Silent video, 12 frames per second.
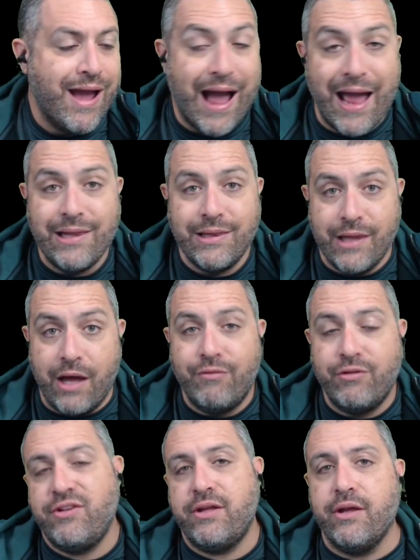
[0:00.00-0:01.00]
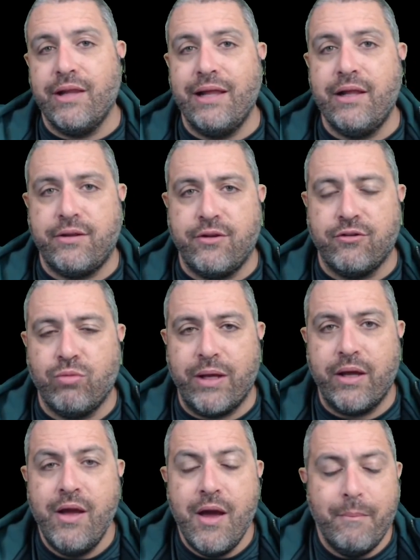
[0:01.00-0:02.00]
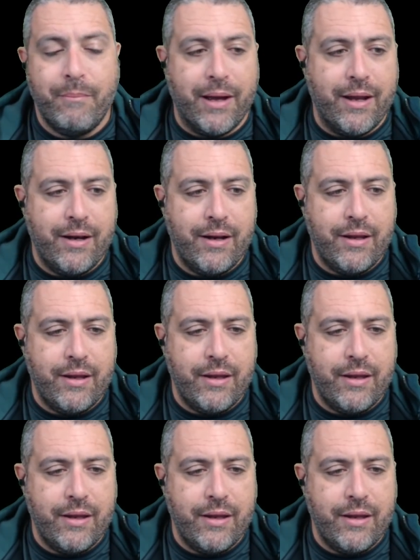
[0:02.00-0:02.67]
I love Ezekiel Elliott this week, but